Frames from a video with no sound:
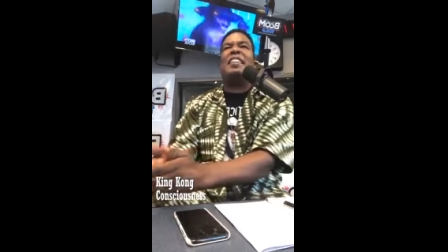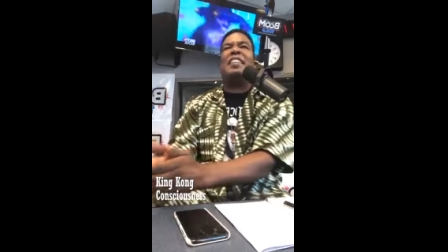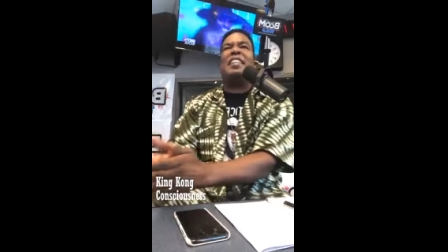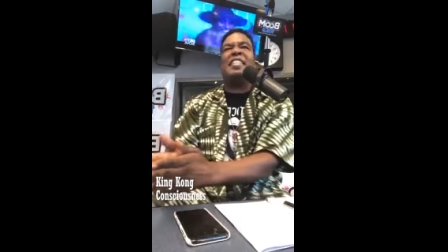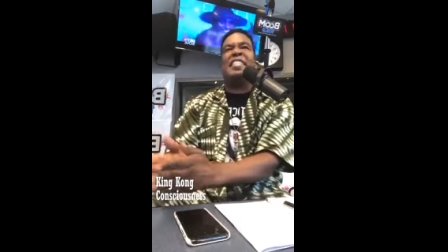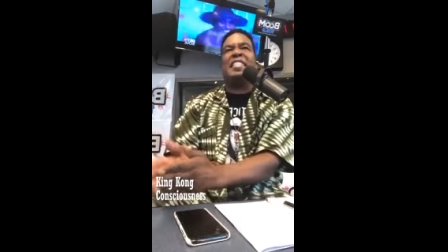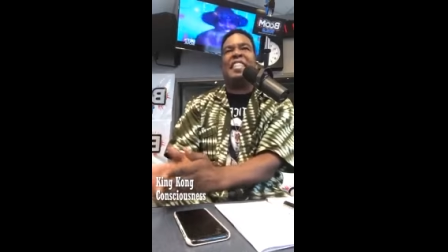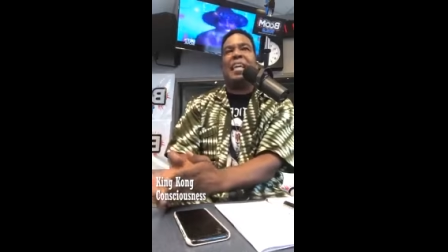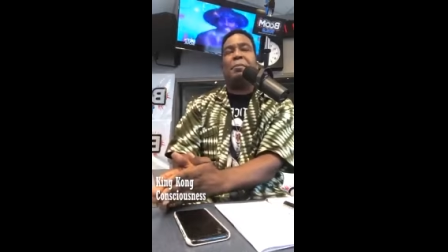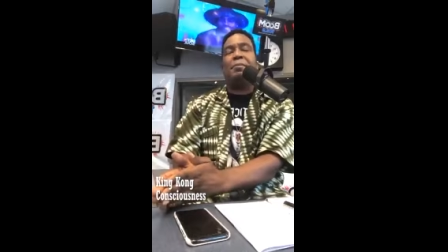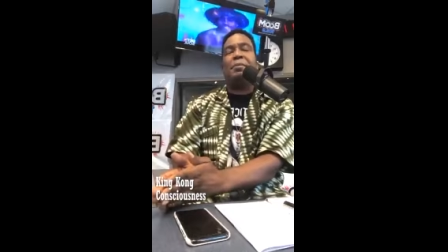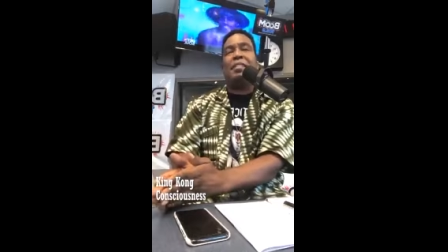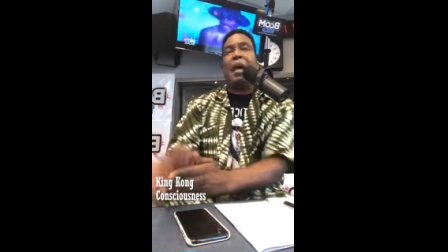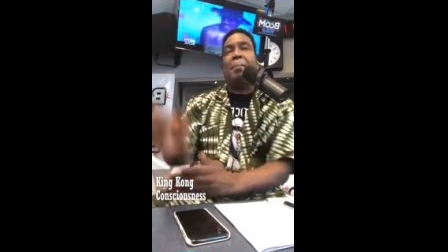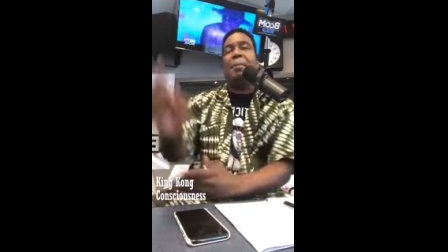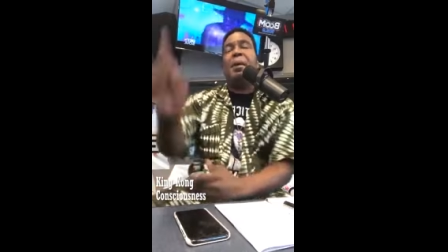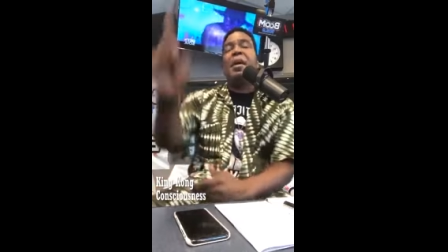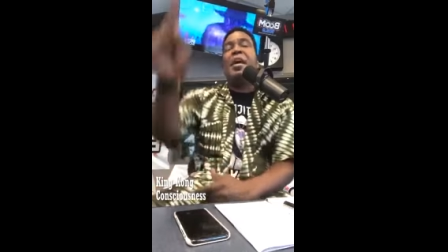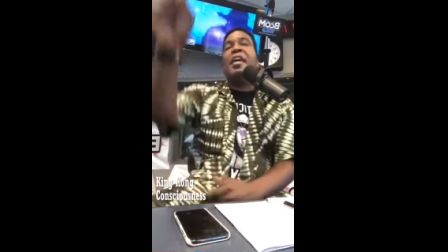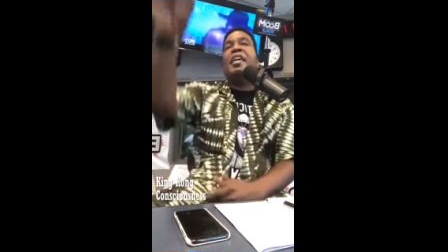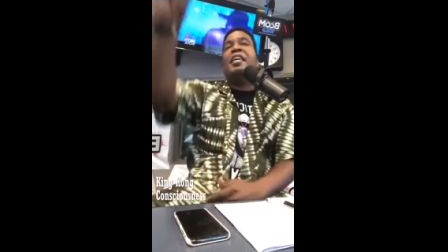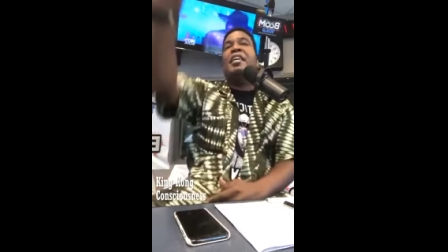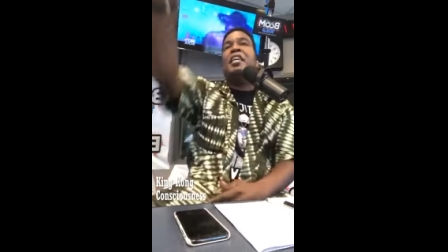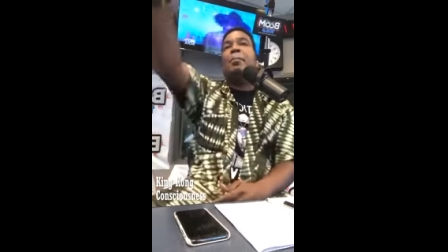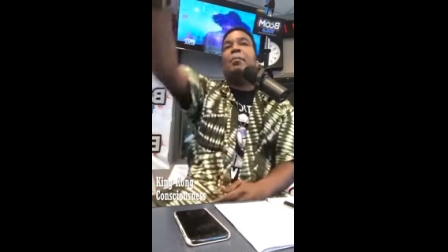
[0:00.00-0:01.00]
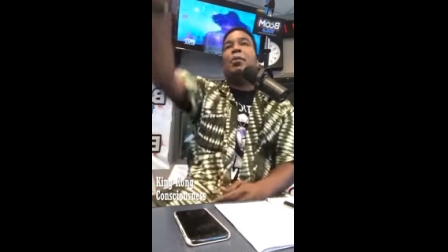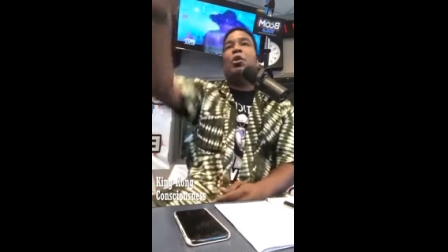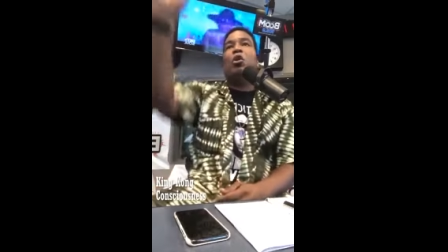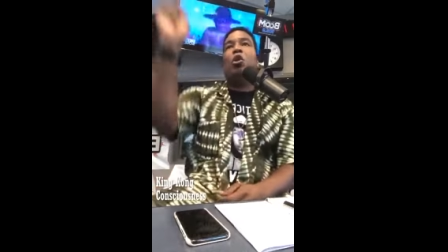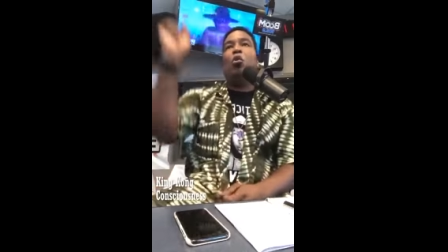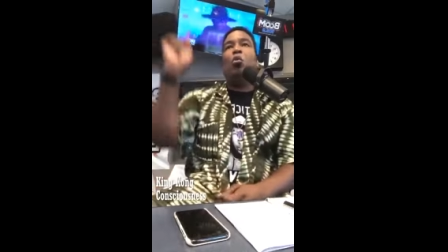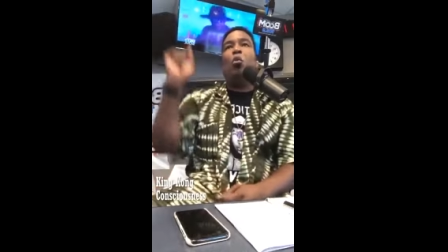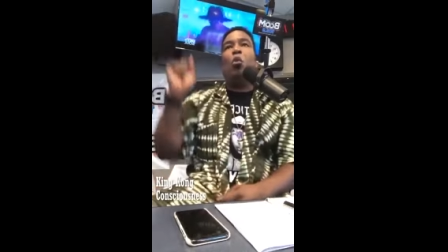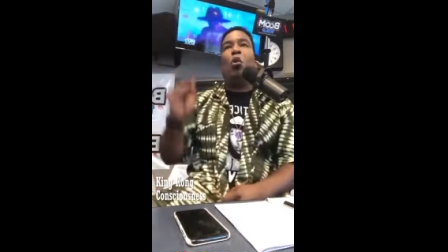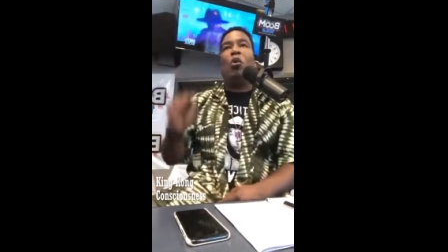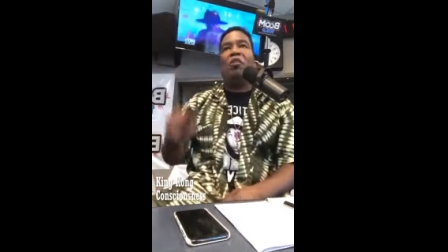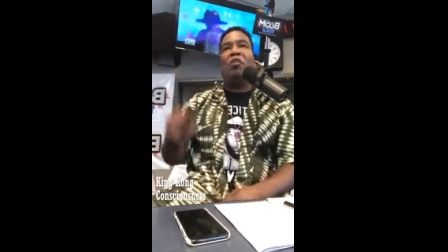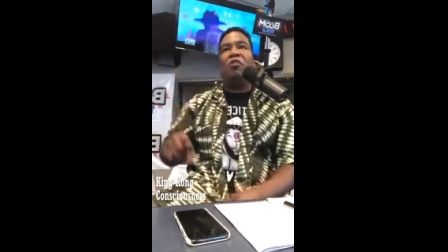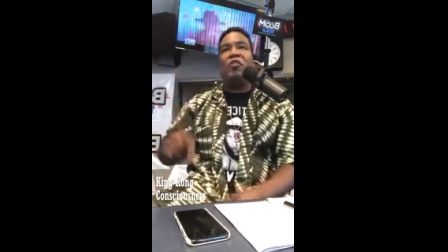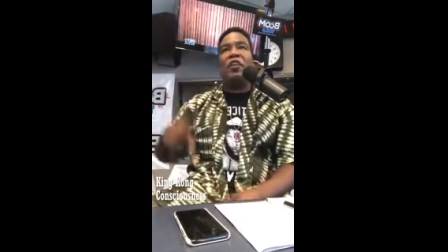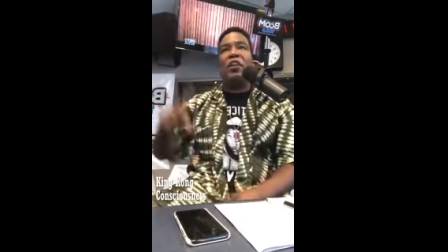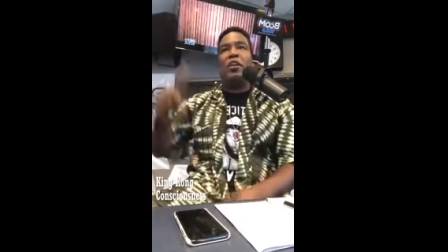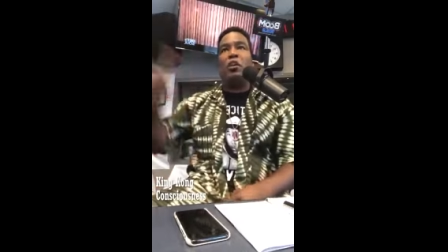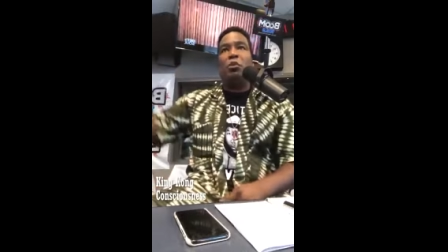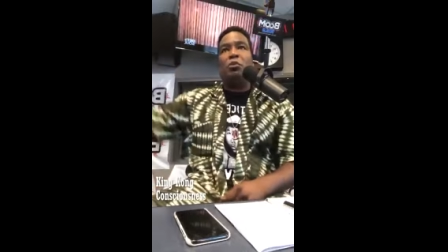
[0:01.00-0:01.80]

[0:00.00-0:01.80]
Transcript: at the same time. Chemical warfare,